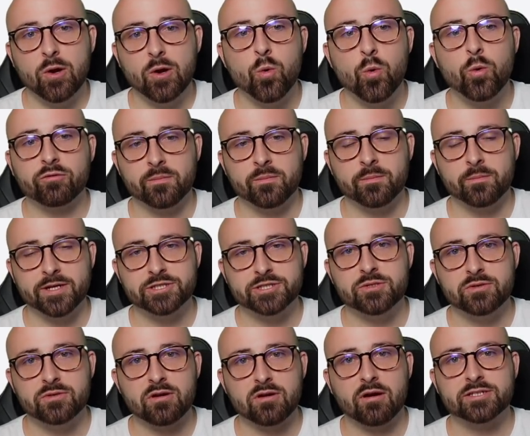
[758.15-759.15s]
order in which
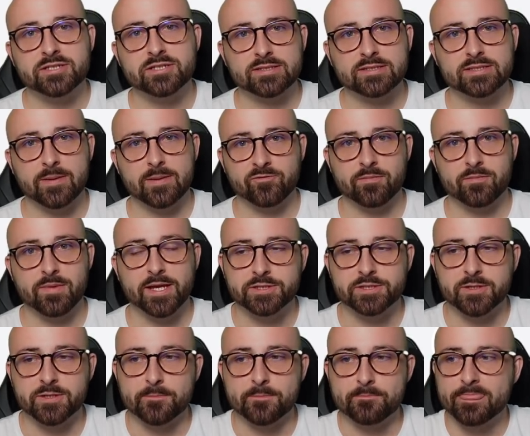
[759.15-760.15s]
you digest
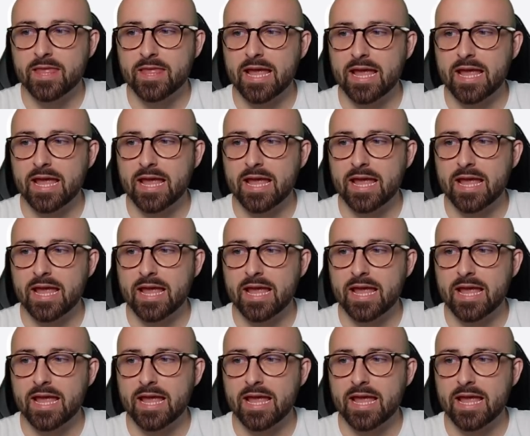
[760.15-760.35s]
information.